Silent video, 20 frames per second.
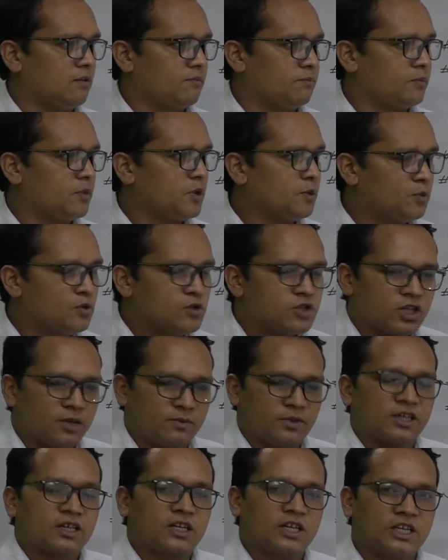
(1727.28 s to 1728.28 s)
peoples of
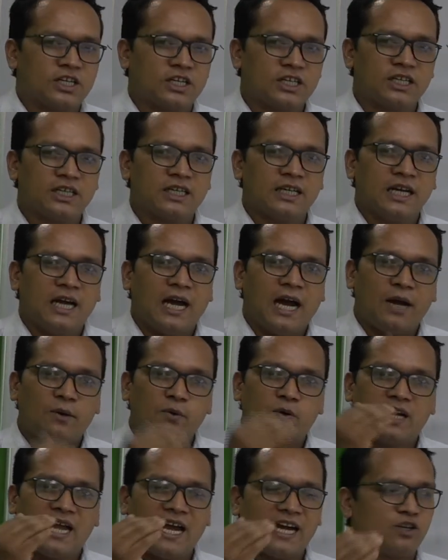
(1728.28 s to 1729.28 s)
the country, I
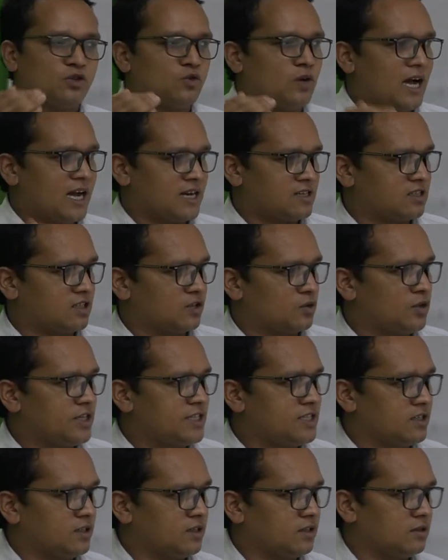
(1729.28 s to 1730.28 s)
would like to ask the
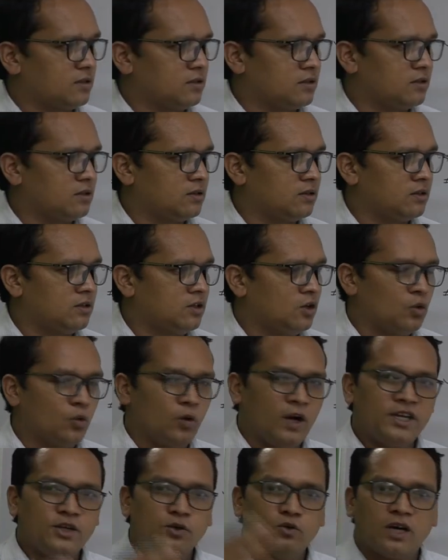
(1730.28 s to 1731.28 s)
question,
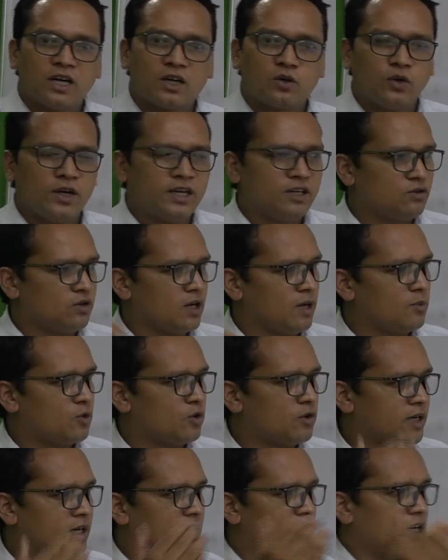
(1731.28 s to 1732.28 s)
why you are going to
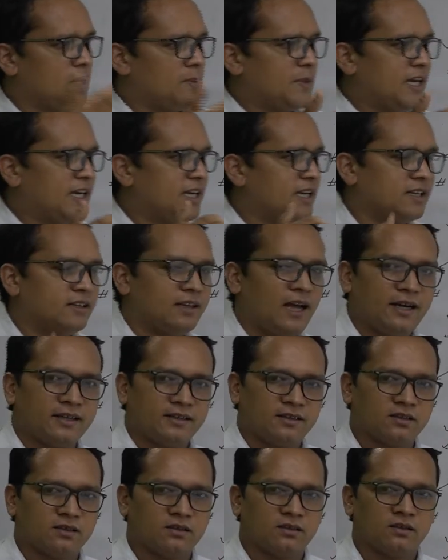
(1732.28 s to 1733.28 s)
abroad and commenting that?
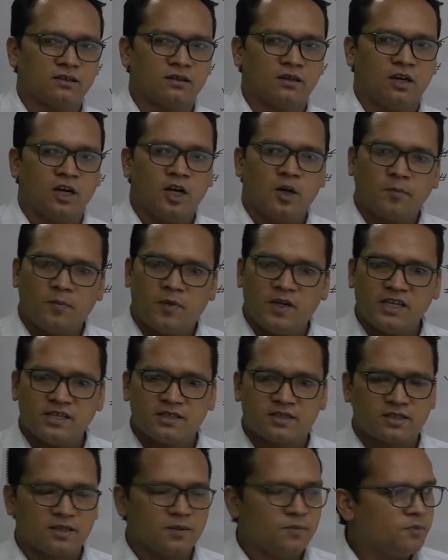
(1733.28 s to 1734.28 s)

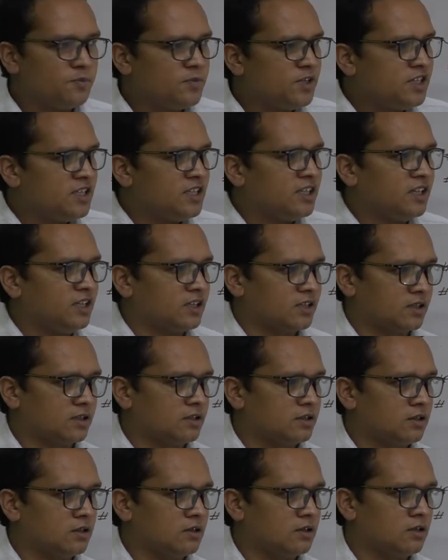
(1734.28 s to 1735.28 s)
Please be here,
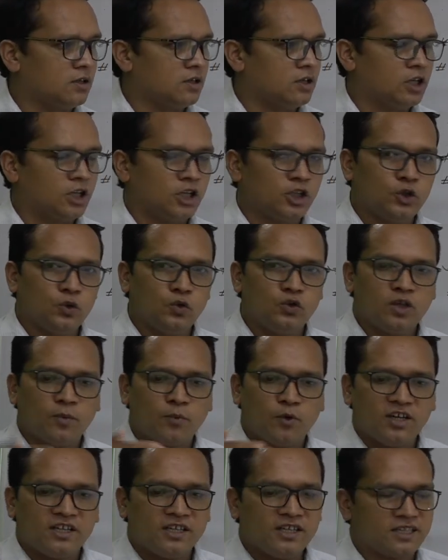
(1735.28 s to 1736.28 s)
do the
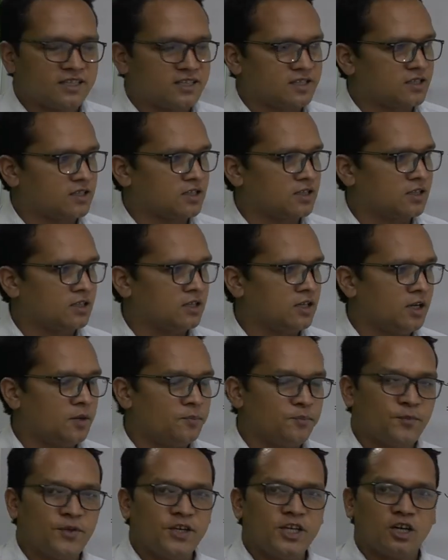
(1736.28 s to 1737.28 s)
politics,
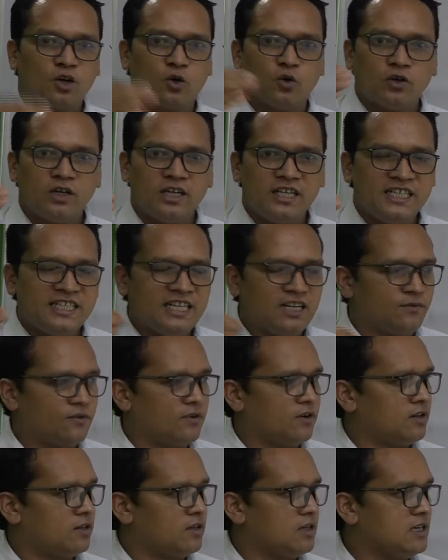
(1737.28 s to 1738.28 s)
be a good leader
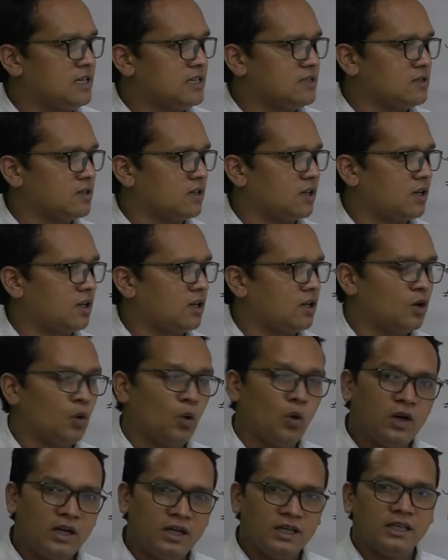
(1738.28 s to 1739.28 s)
for the nation.
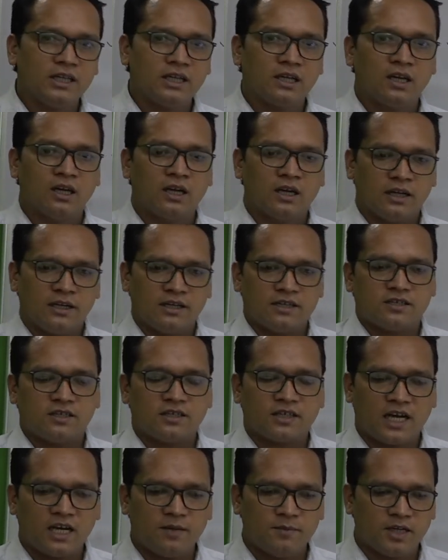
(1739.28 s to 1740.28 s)
Only nation
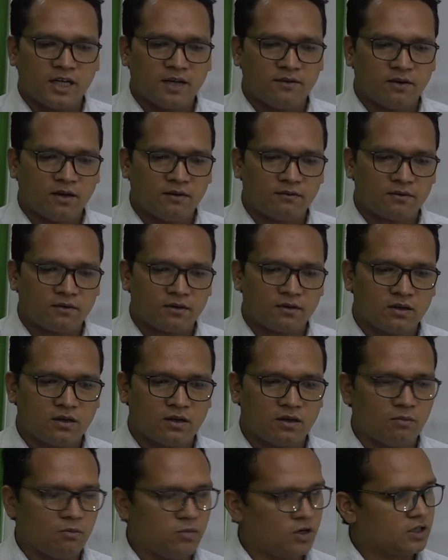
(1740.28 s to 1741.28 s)
can be developed.
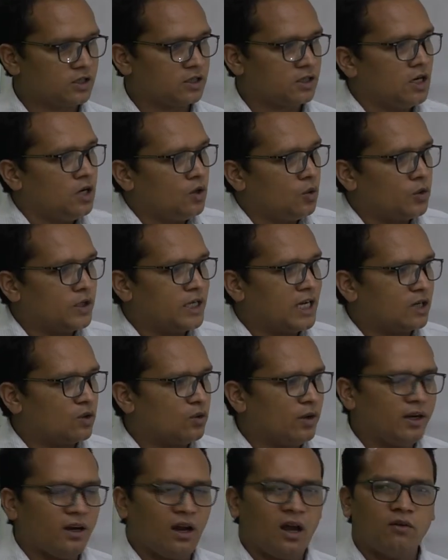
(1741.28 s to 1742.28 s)
But we are
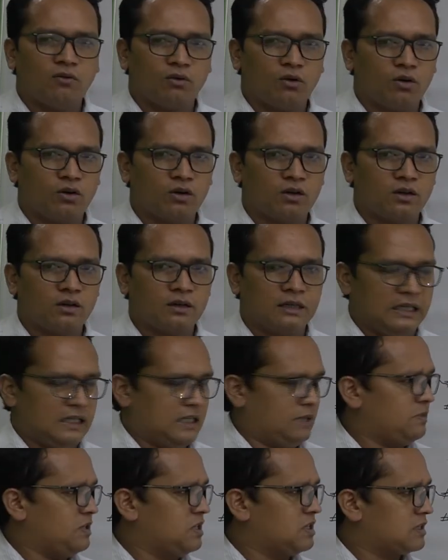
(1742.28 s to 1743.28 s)
going abroad,
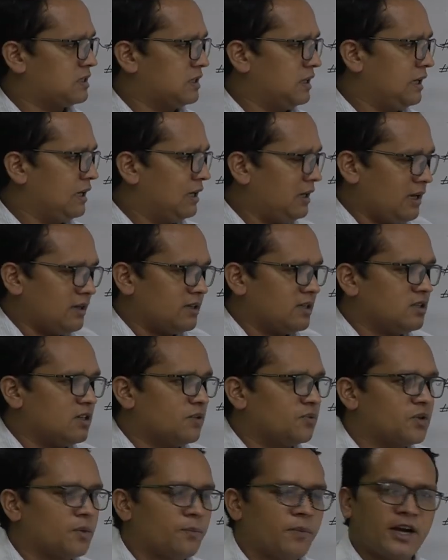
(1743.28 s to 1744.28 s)
it means lacking
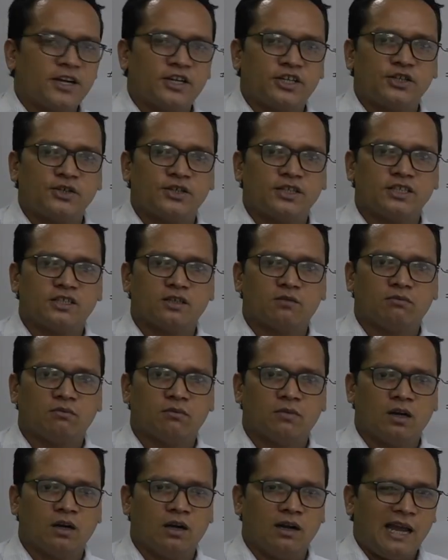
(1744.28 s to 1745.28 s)
of the patriotism,
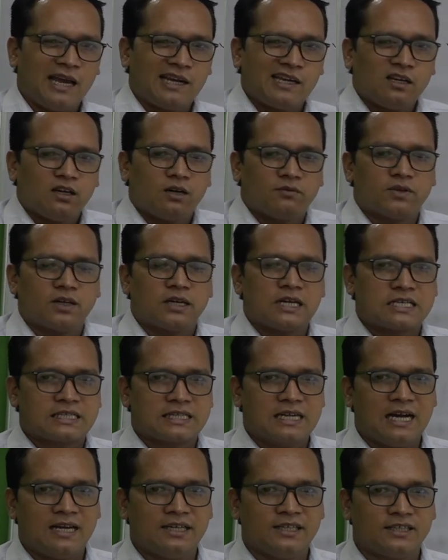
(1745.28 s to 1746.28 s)
lacking of the
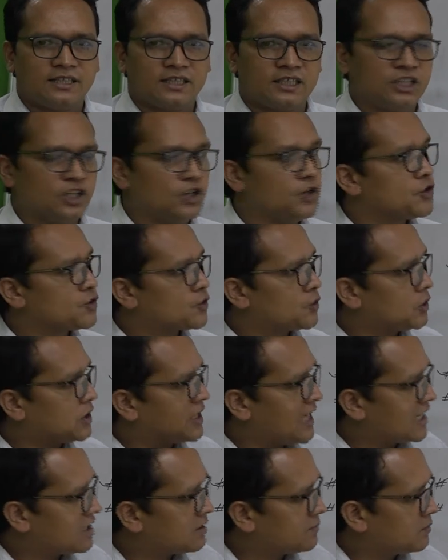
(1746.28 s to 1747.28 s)
nationality, so
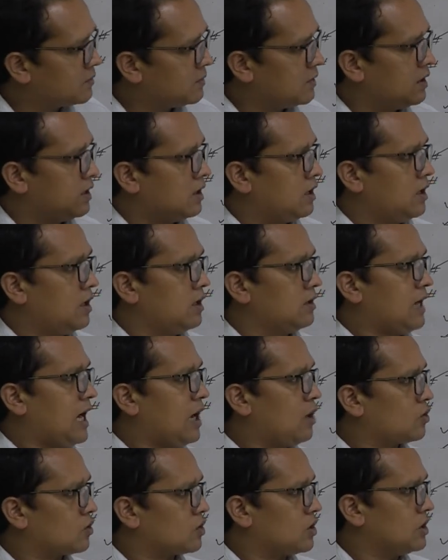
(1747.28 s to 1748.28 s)
that
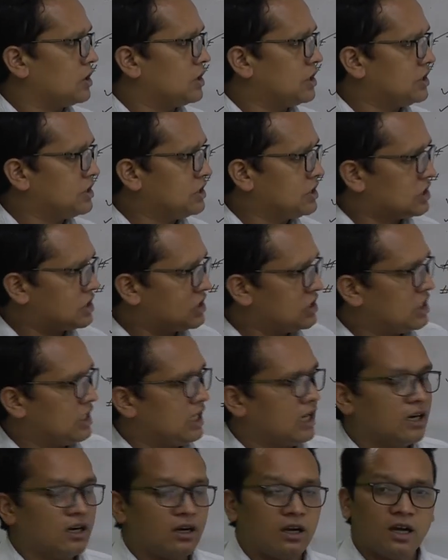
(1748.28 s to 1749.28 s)
our country is still
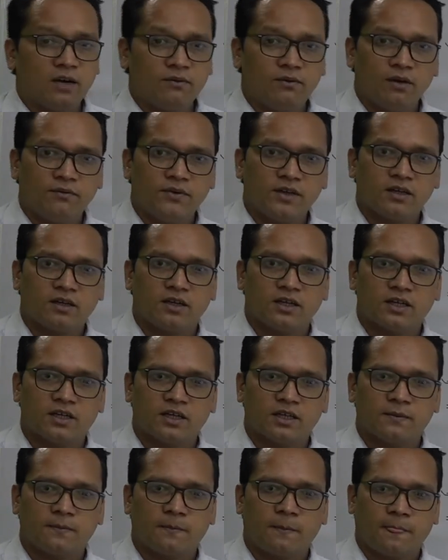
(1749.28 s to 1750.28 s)
developing
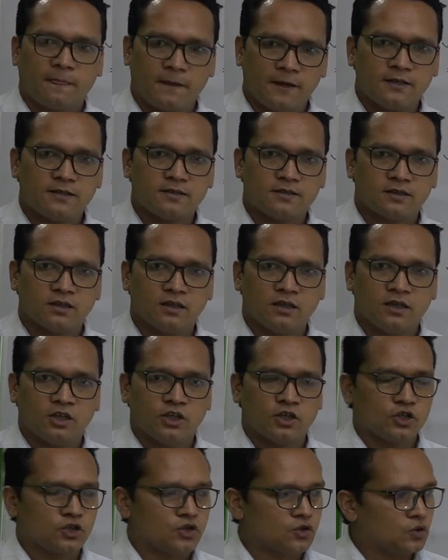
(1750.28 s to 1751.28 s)
country. Yes,
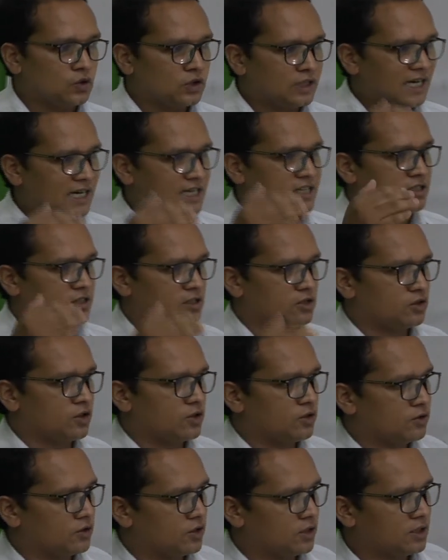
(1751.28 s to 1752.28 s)
so that is also
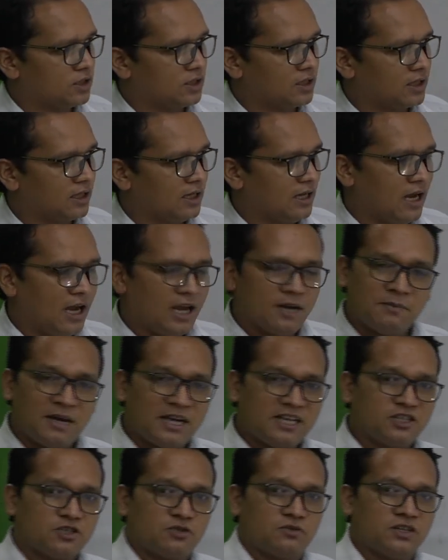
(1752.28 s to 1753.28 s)
another thing. And
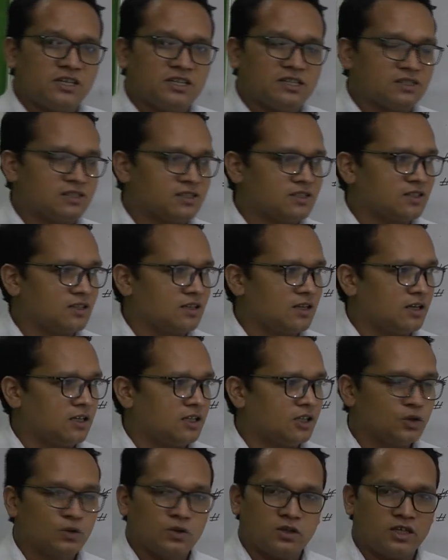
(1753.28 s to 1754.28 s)
my students,
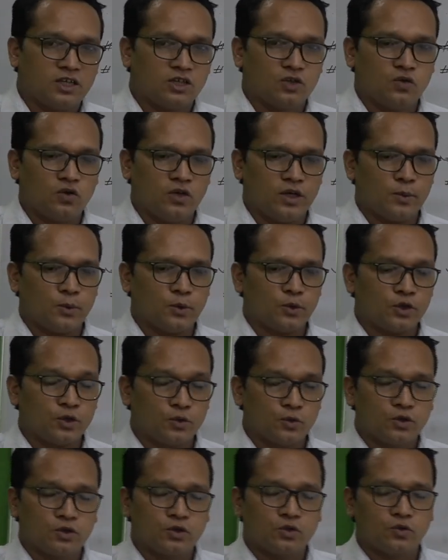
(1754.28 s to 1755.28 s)
you will not go abroad, you
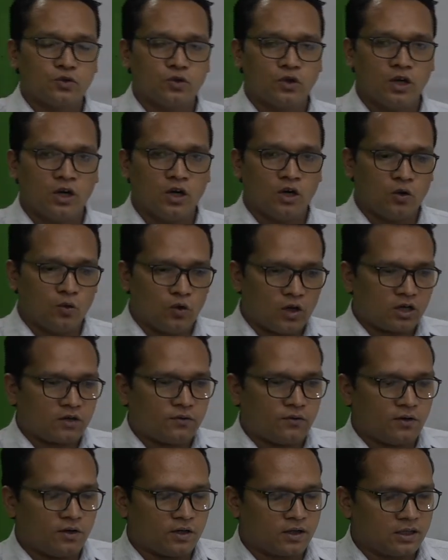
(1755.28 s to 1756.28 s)
will do work
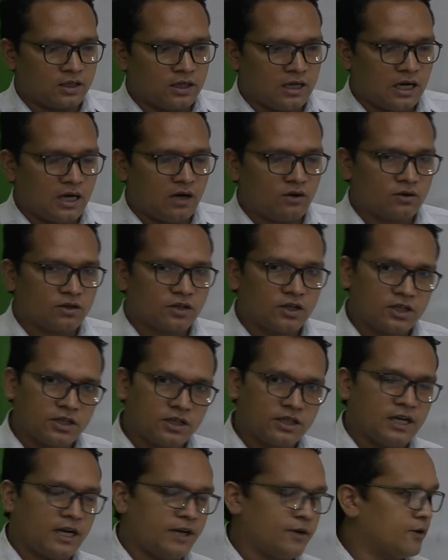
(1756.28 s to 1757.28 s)
for our
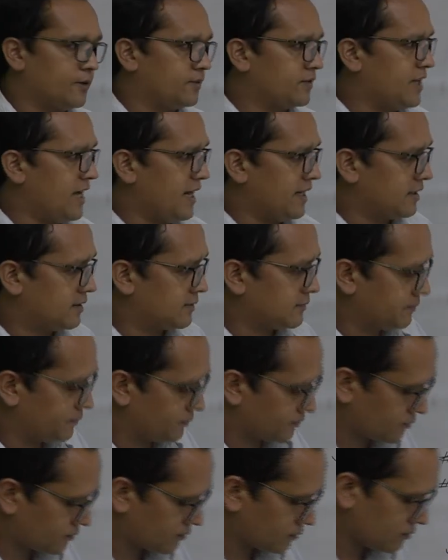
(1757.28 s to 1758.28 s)
country, I hope that.
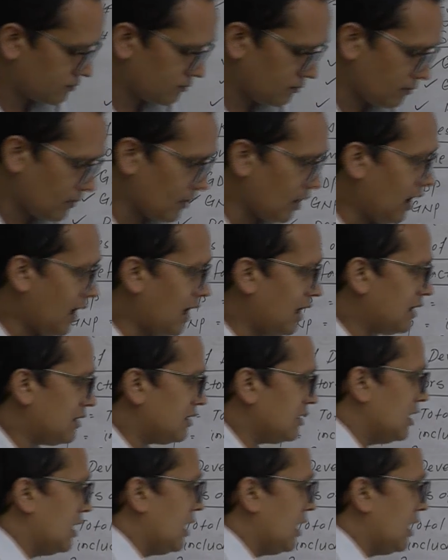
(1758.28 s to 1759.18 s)
And